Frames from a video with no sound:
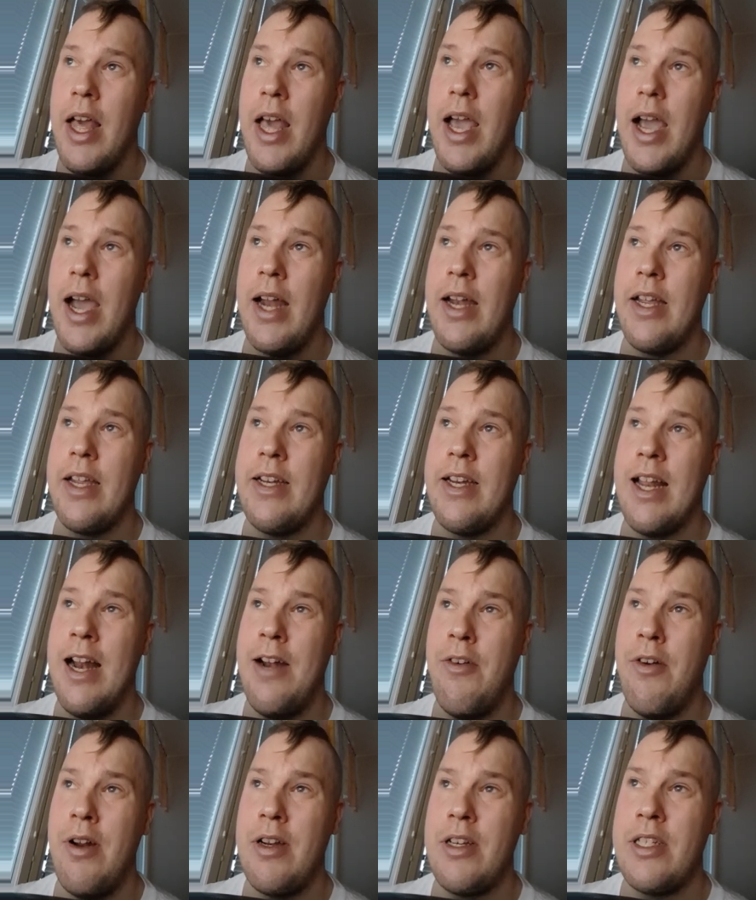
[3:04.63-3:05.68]
And in
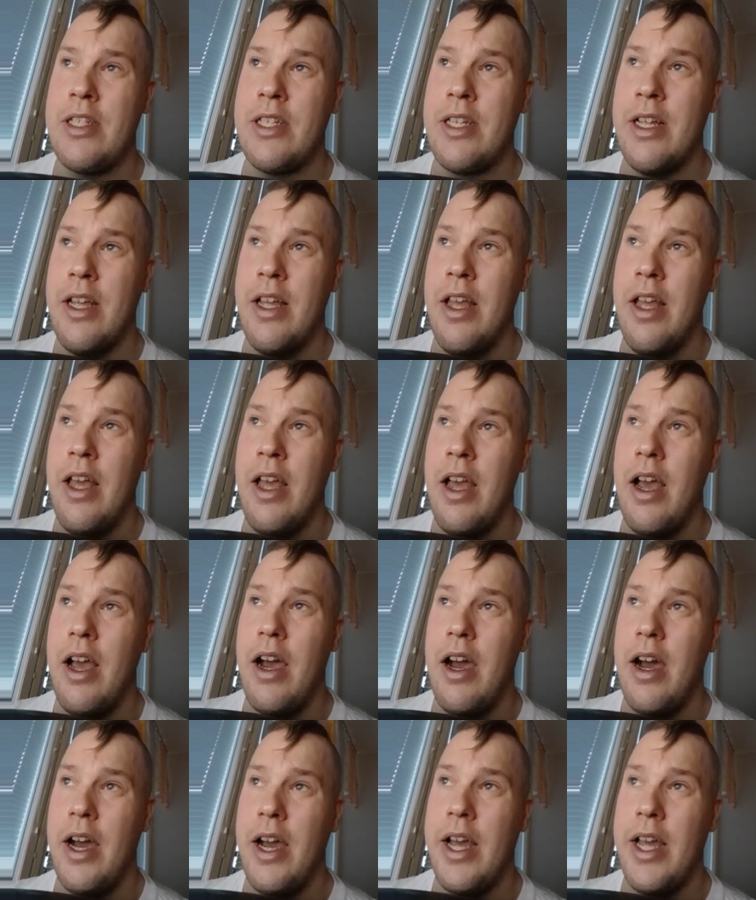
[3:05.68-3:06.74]
electronics
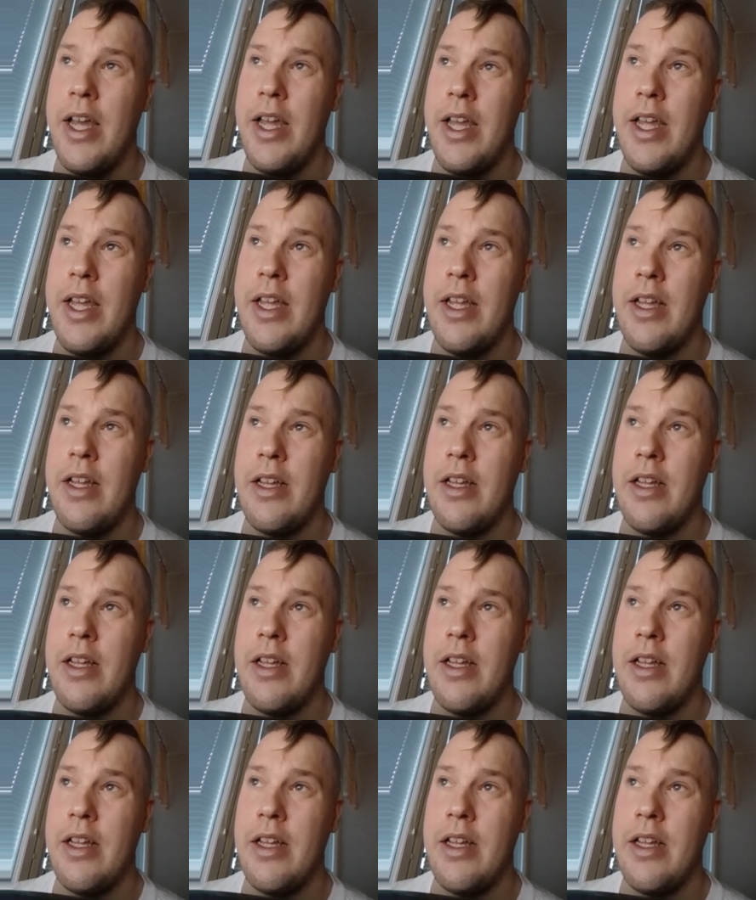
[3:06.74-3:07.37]
I